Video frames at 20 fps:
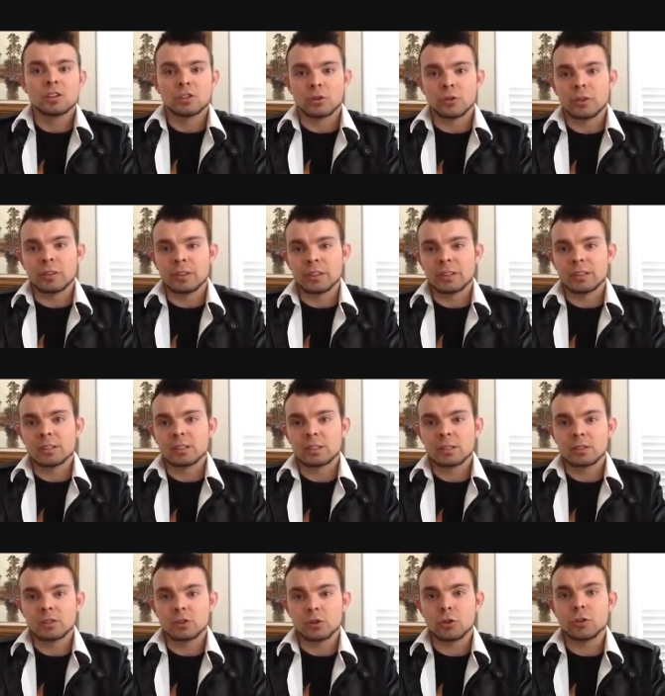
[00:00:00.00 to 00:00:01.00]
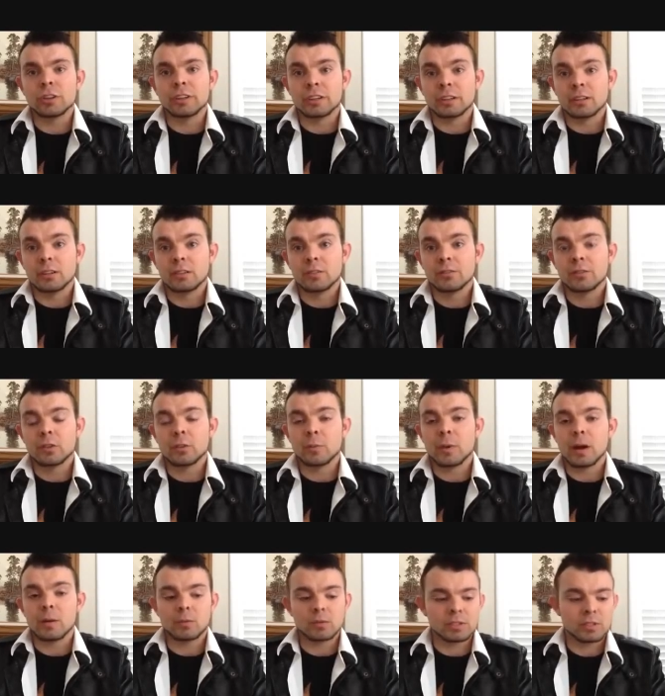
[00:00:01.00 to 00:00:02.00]
during this journey for the
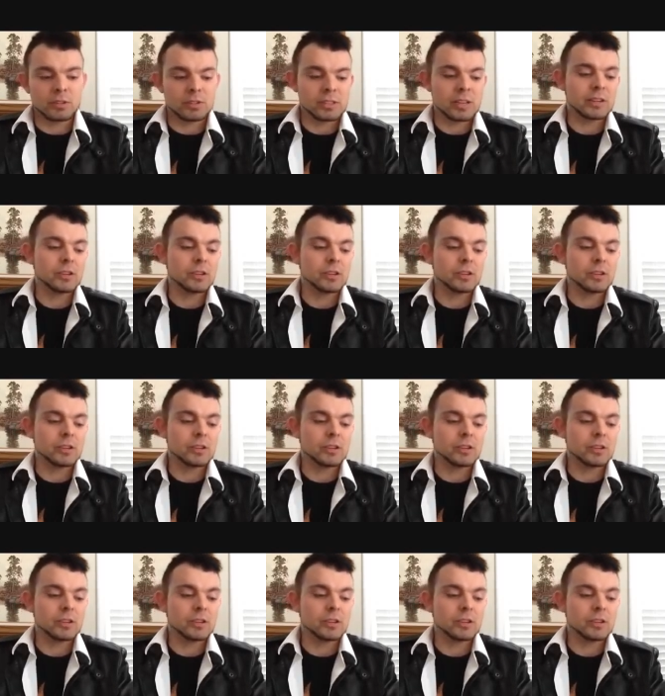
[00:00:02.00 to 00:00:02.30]
Bible series.